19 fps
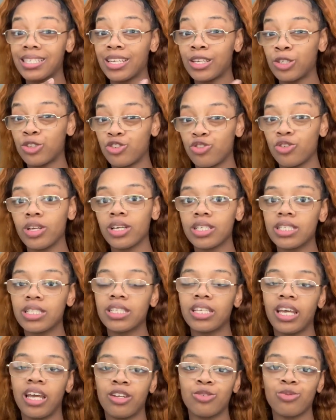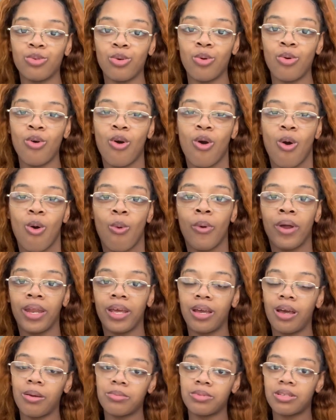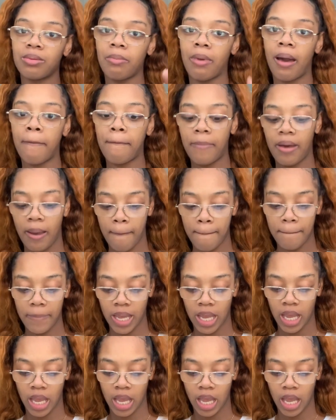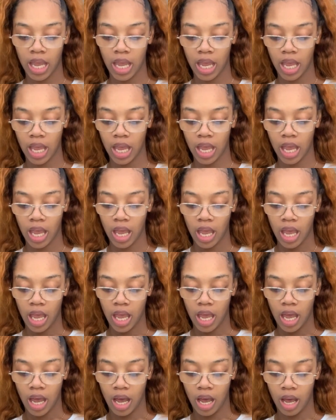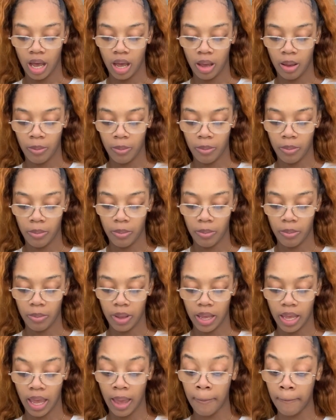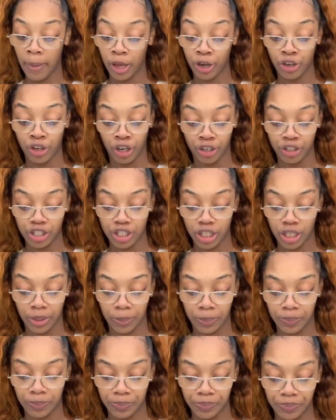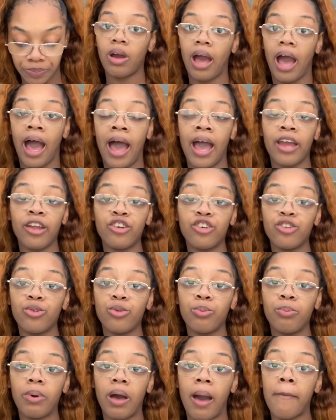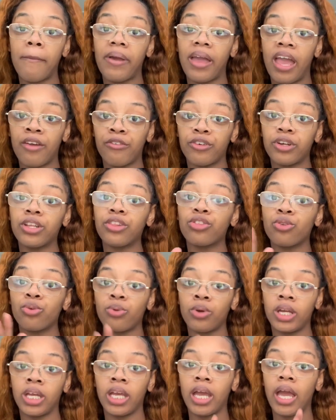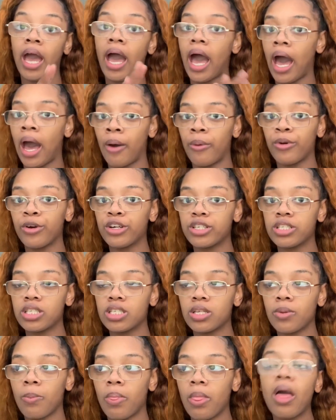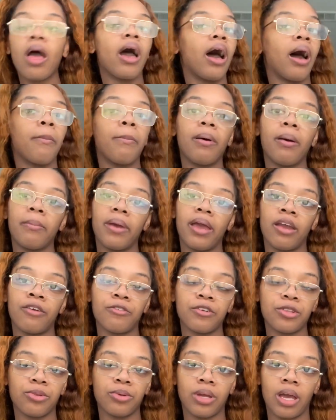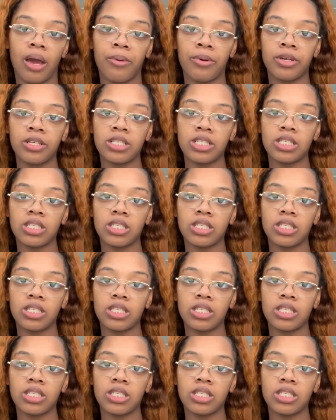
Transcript: strict schedule when it comes to my pumping and my nursing. I do pump every 3 hours. I pump every 3 hours.